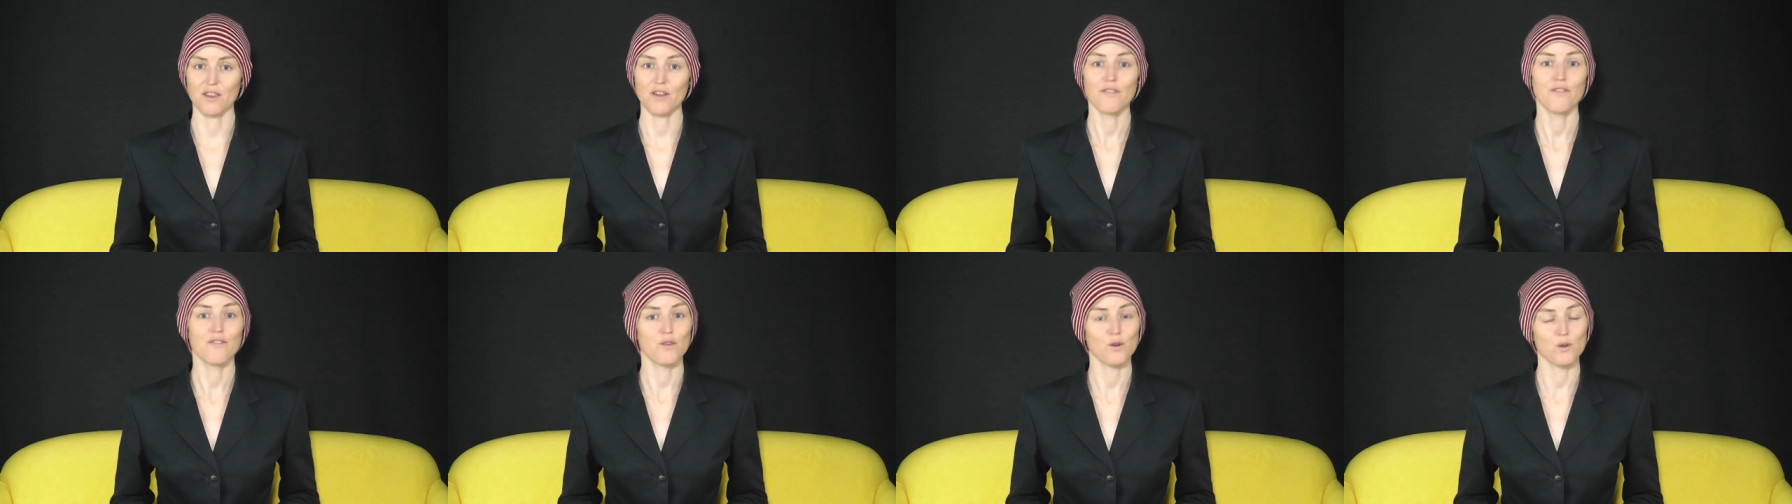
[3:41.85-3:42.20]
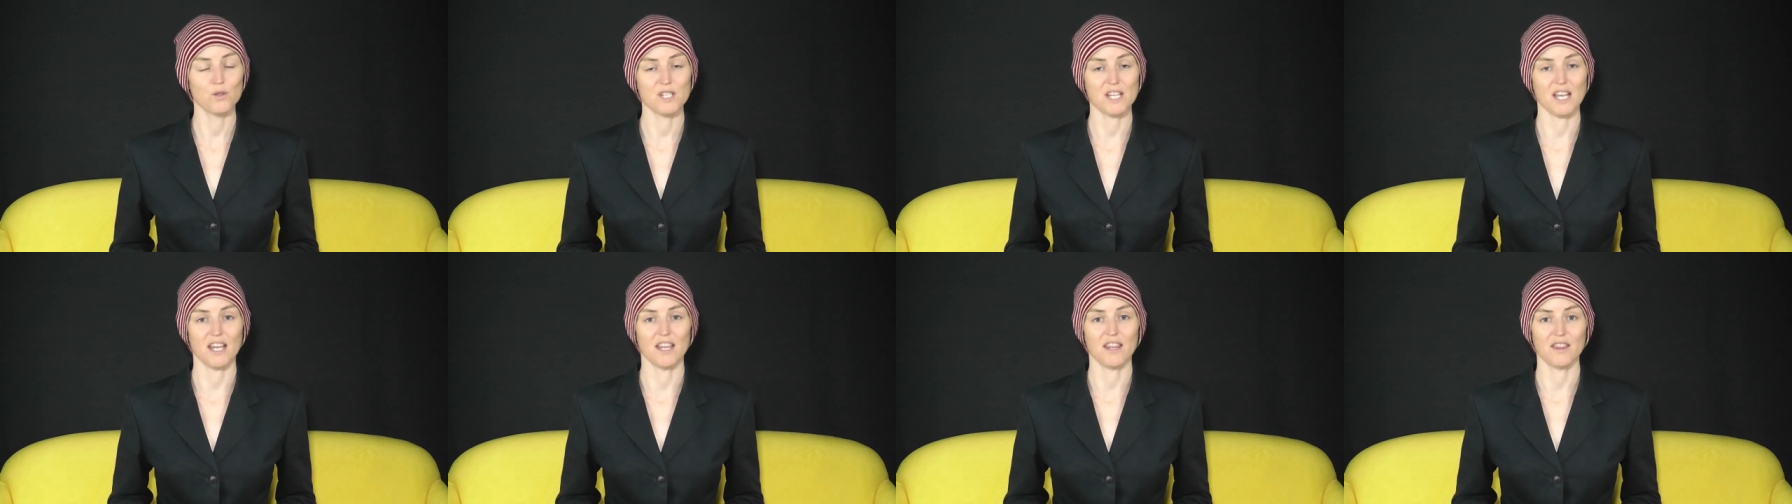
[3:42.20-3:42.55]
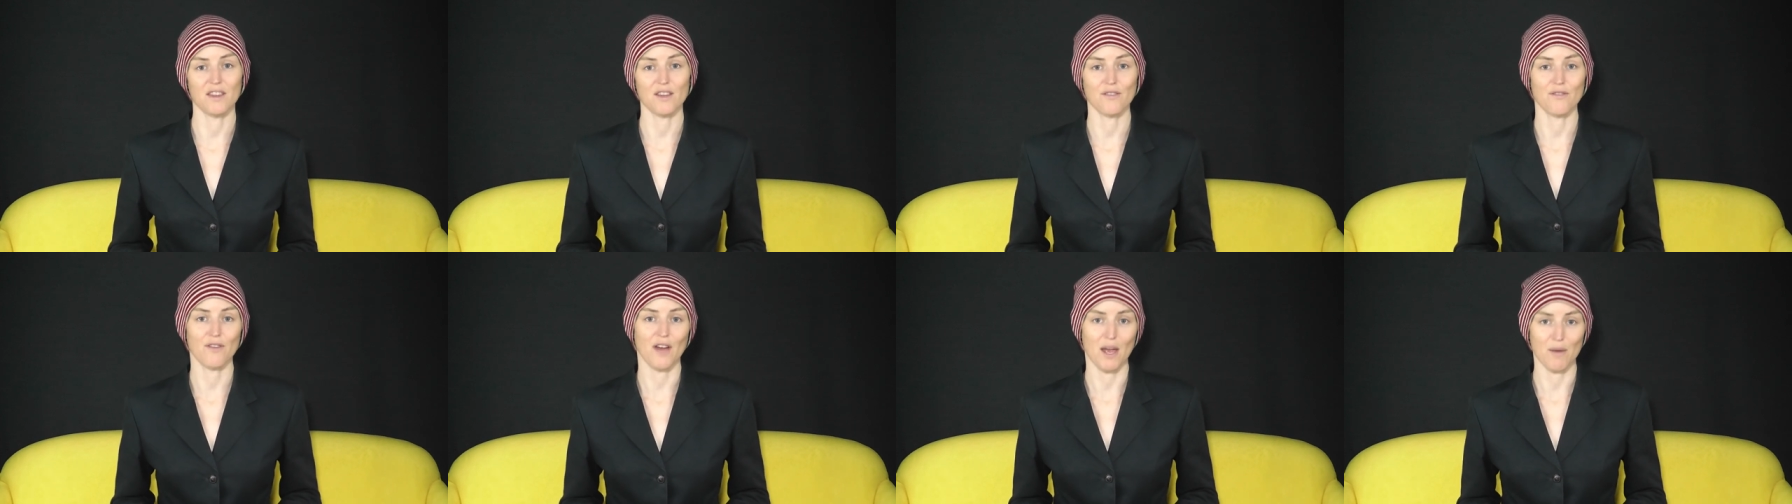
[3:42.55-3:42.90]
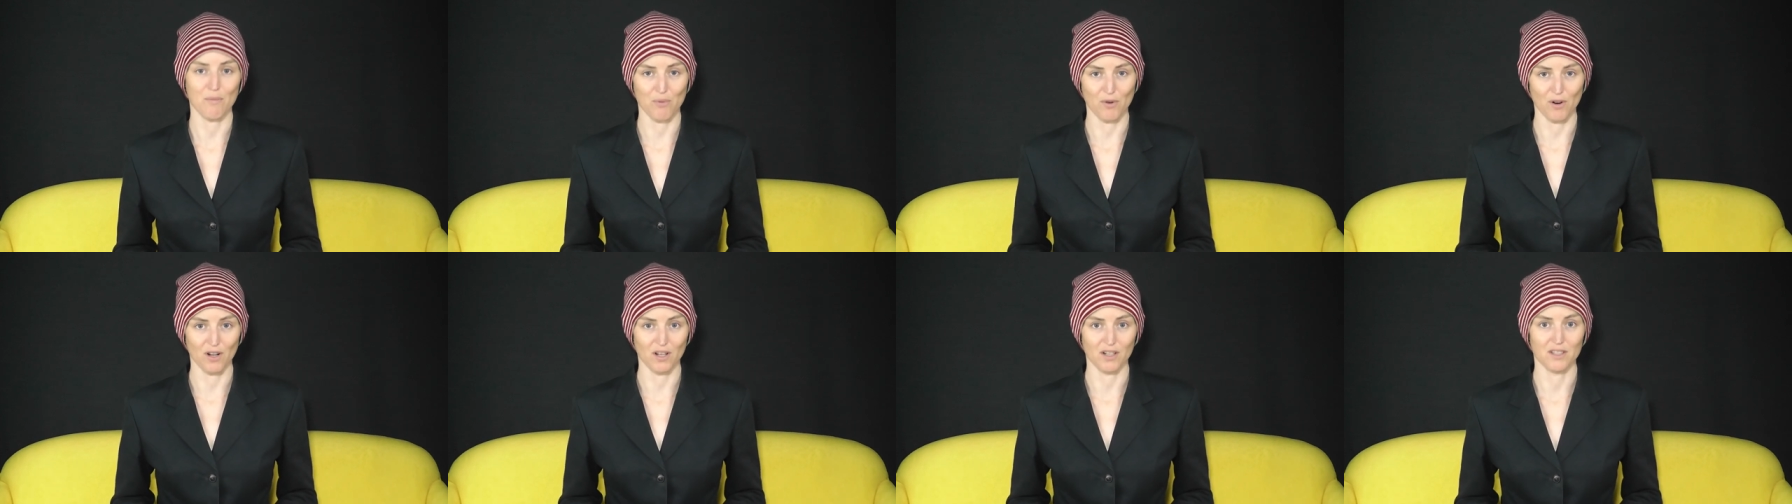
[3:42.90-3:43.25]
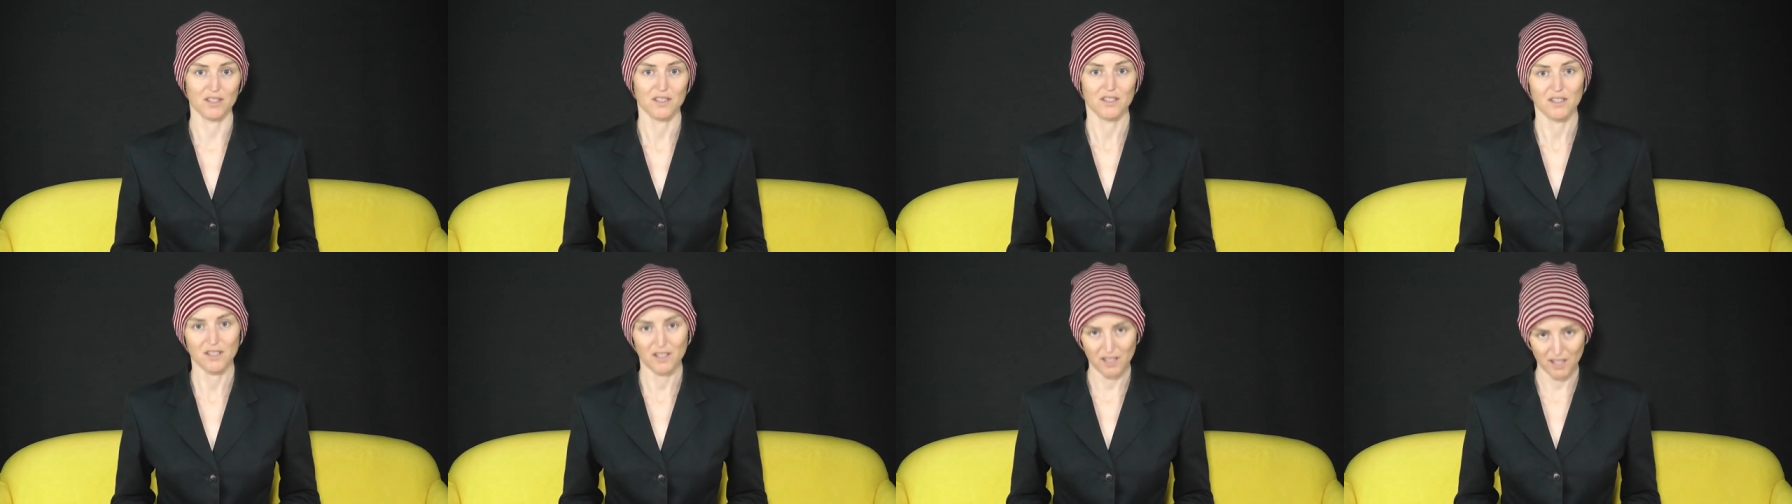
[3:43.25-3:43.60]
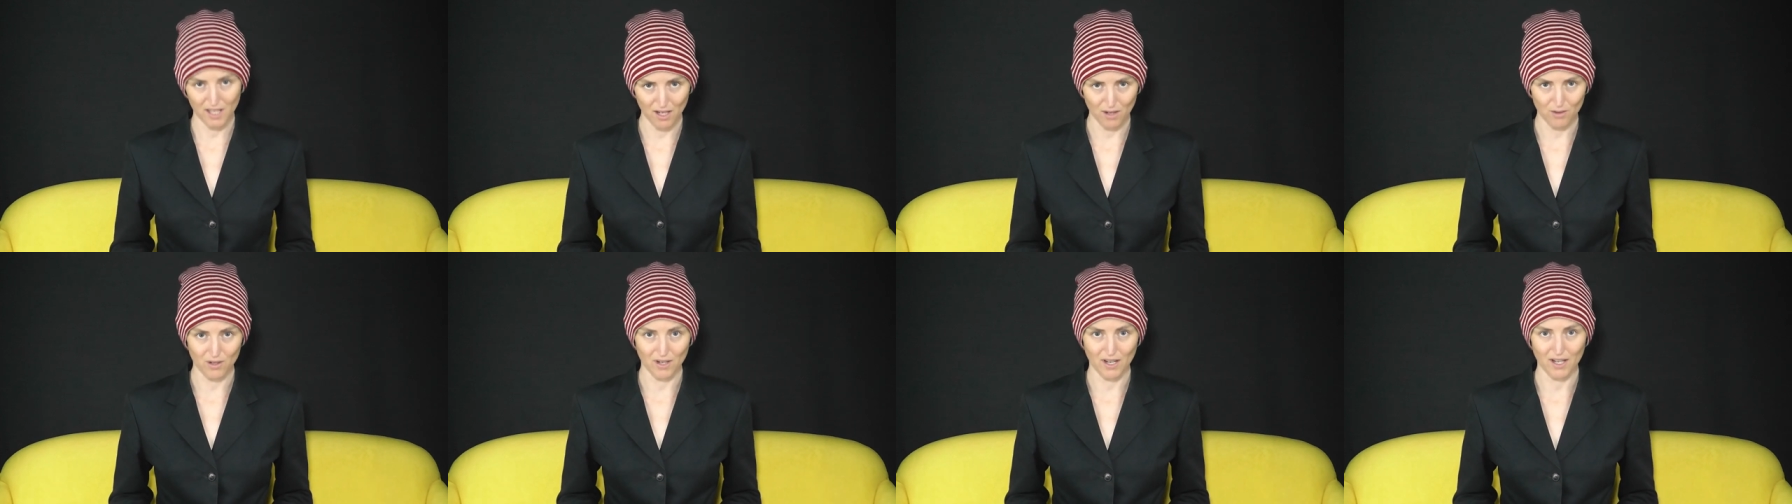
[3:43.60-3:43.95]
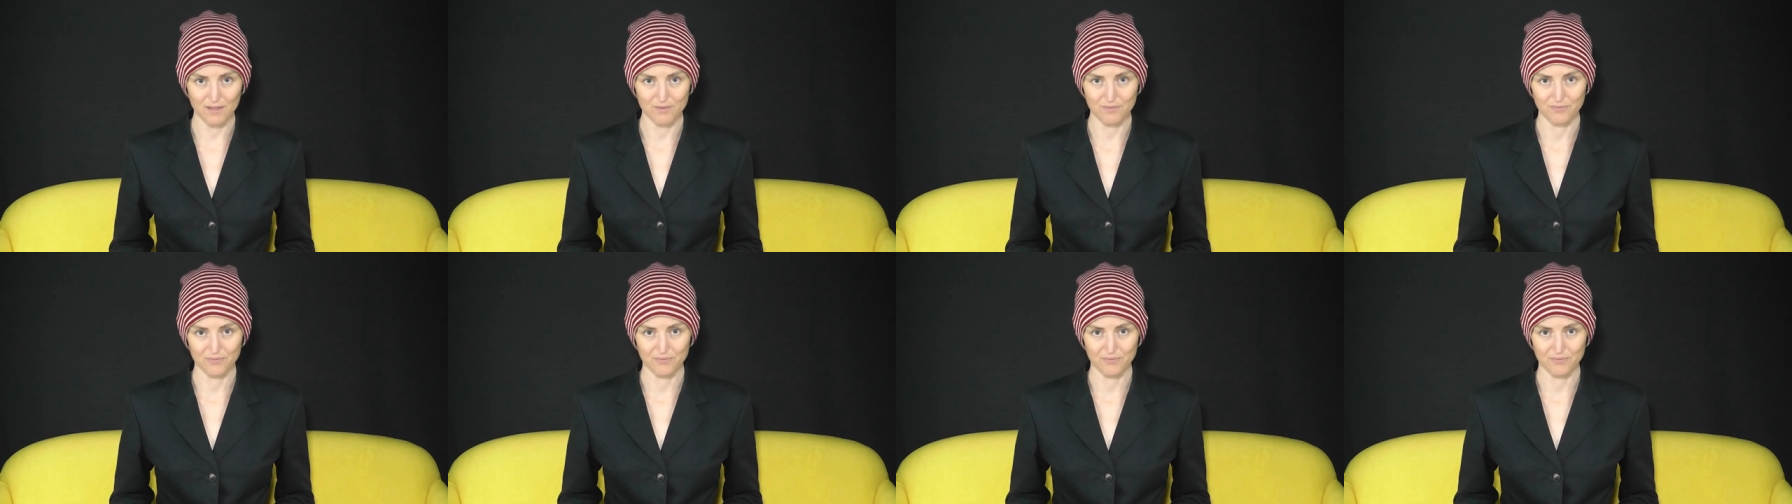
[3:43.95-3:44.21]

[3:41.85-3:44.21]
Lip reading: the 14th of April. Kia ora.